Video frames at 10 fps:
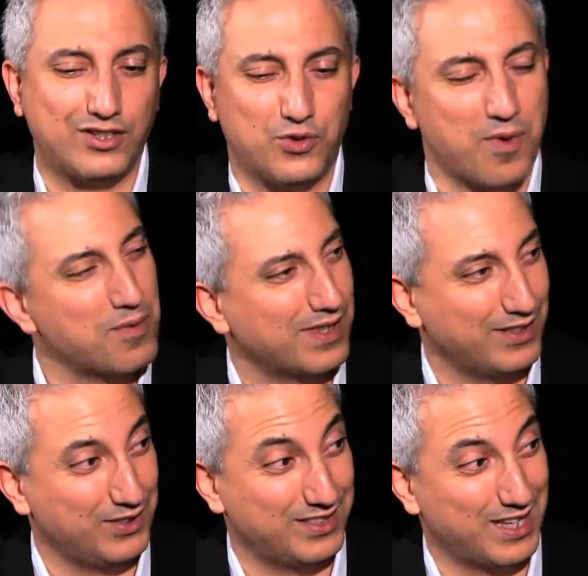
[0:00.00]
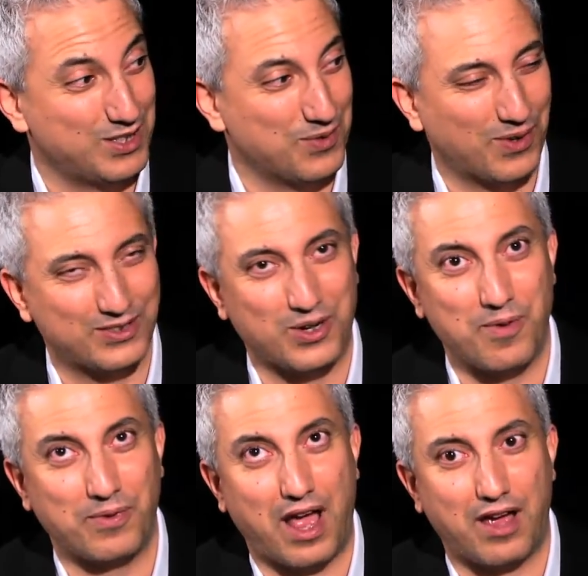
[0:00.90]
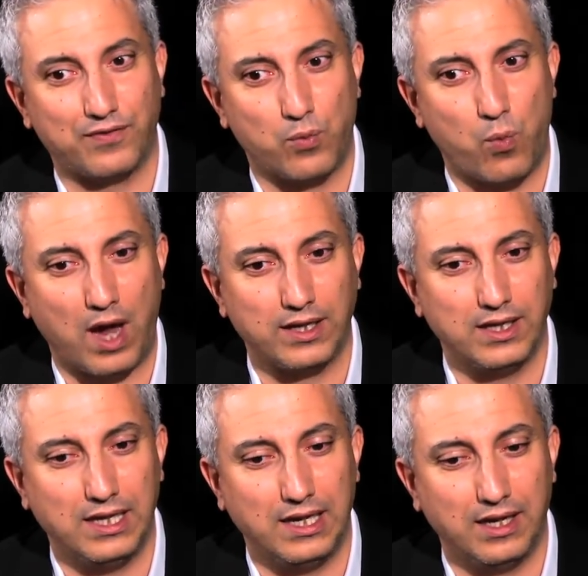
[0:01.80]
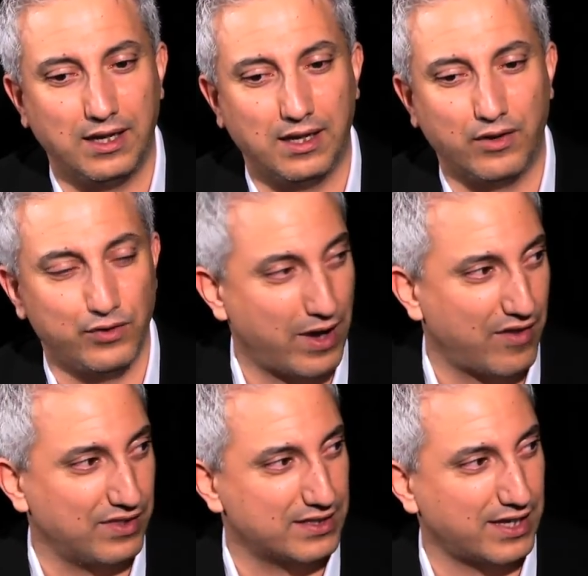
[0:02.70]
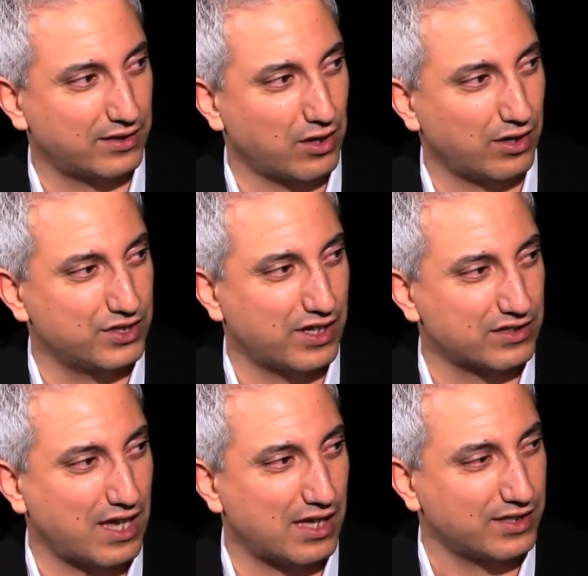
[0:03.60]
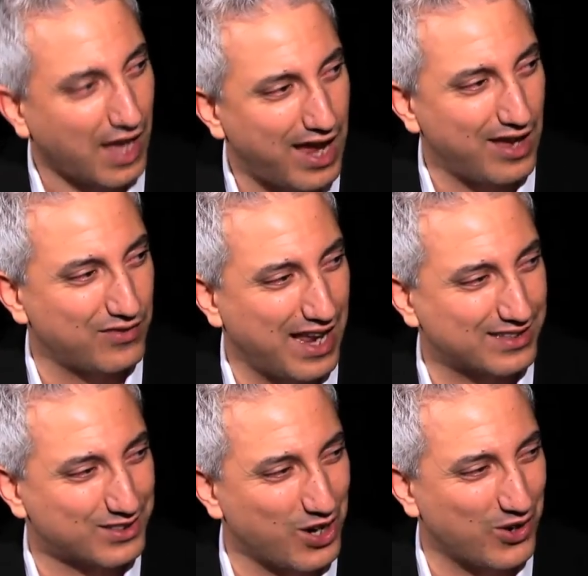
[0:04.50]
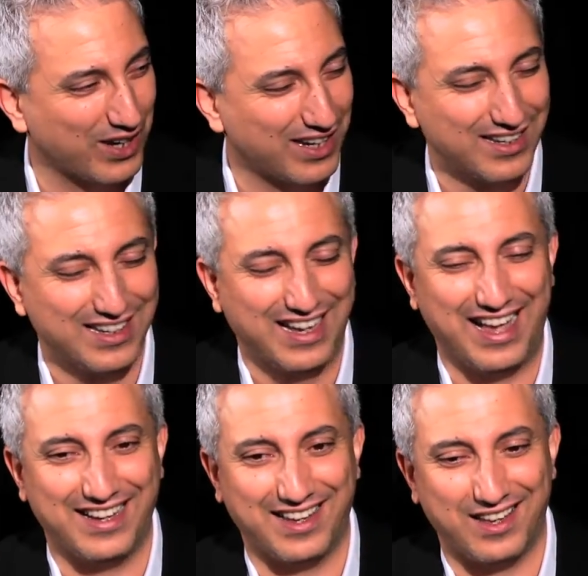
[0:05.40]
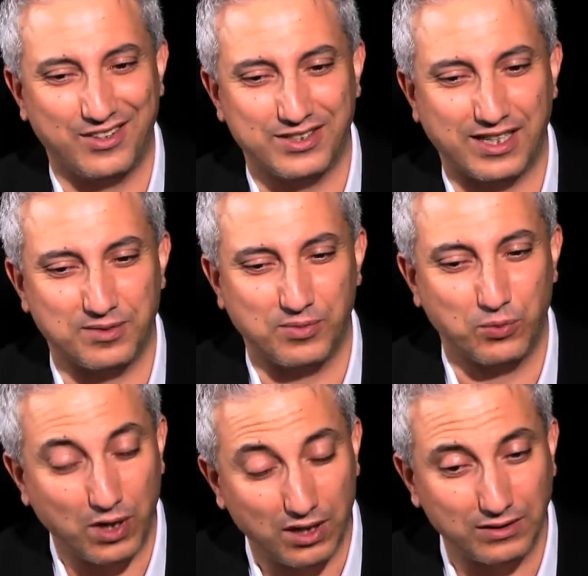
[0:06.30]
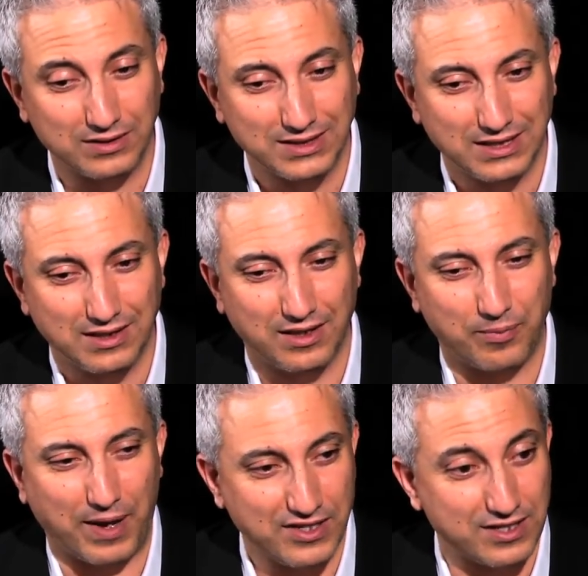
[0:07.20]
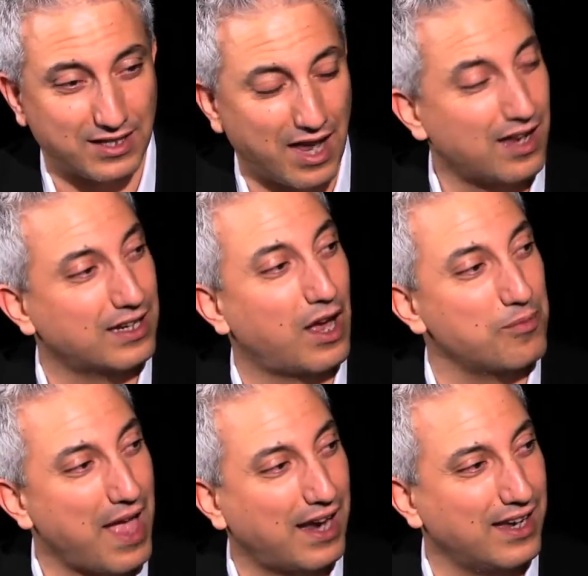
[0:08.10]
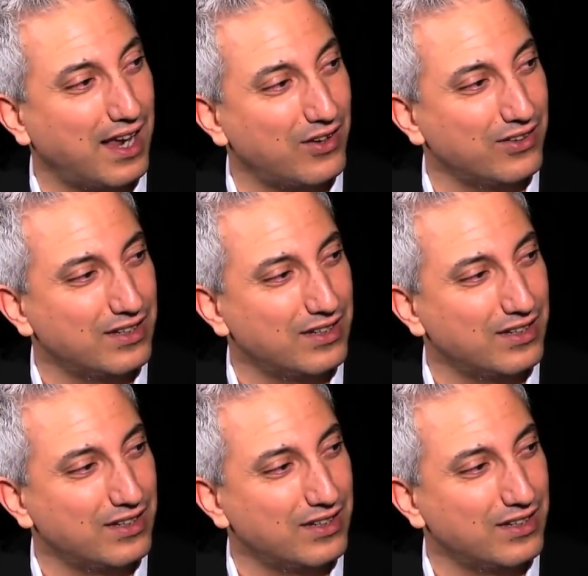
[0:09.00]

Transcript: actually remember something you said to me once. I remember after 1 year of you having the technology, and I was asking, hey, Evan, how's it going? And you said to me, well, the patients are kind of come back now,